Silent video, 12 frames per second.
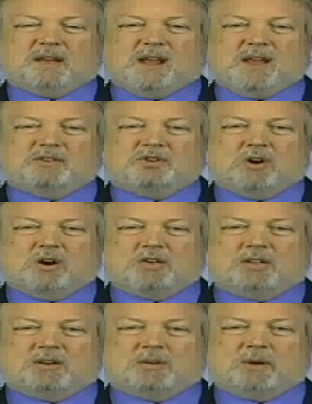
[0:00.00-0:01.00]
can
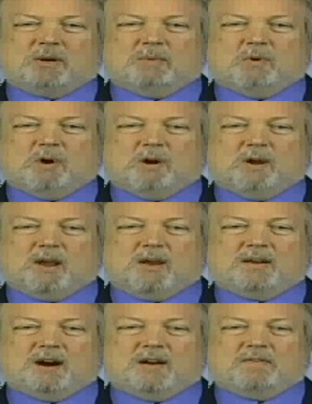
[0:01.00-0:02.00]
charge a little bit more
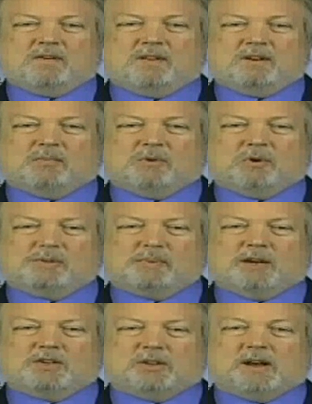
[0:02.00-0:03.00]
and offer a little more
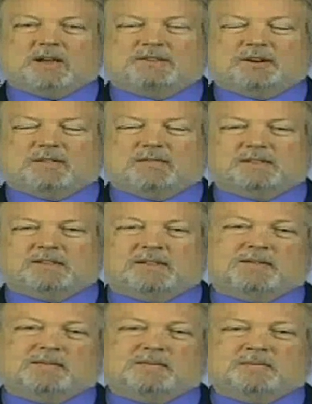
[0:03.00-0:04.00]
specialized service.